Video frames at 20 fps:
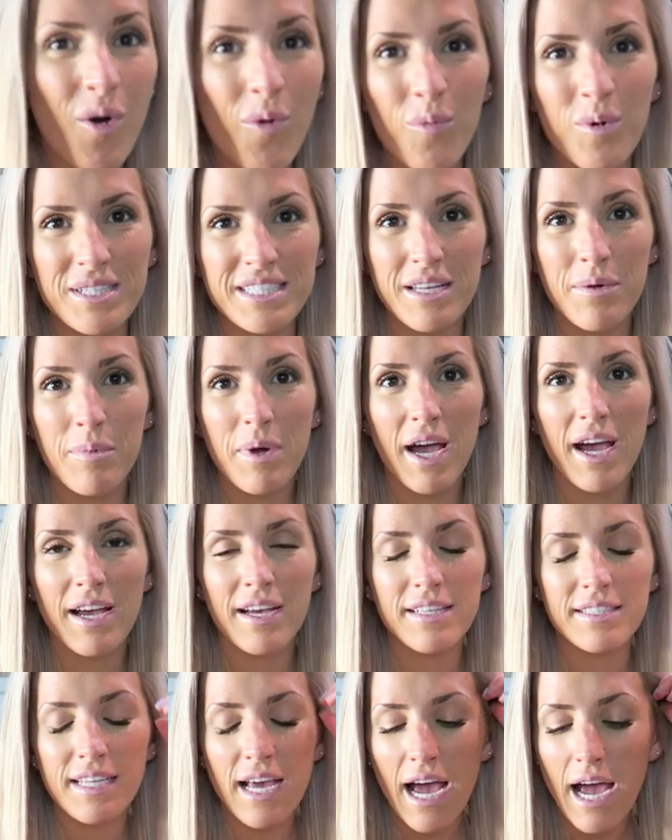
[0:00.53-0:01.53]
What's up
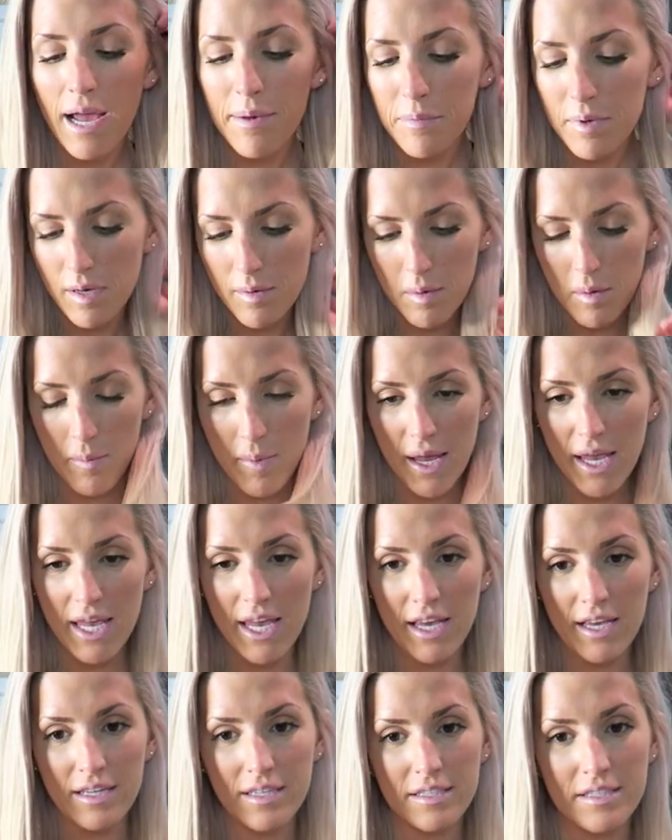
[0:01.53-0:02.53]
guys? I'm gonna be
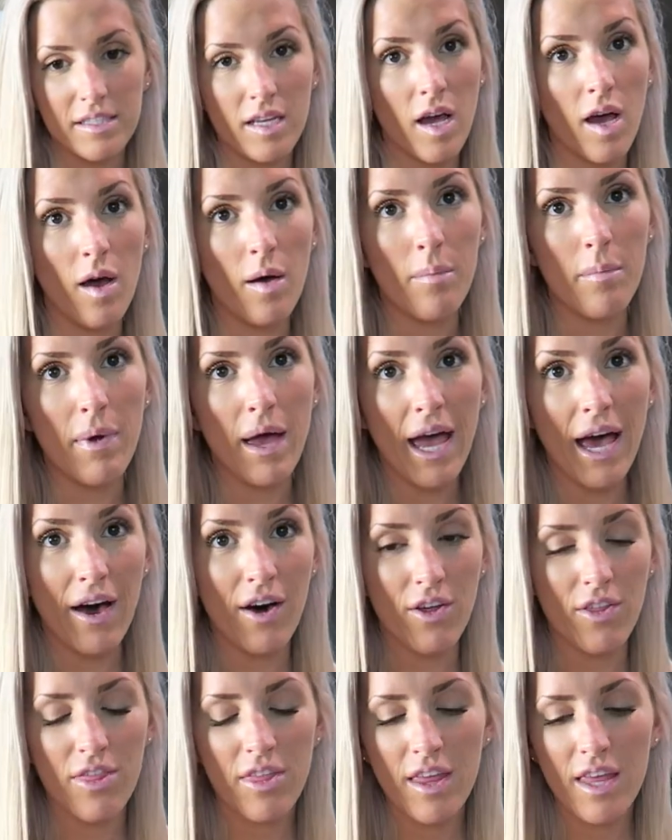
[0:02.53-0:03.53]
making some
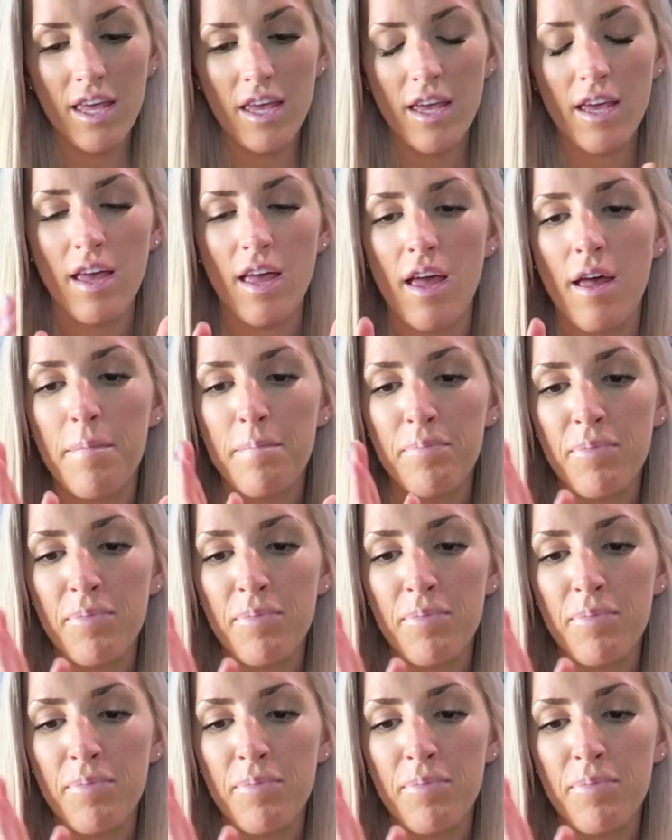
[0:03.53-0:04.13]
healthy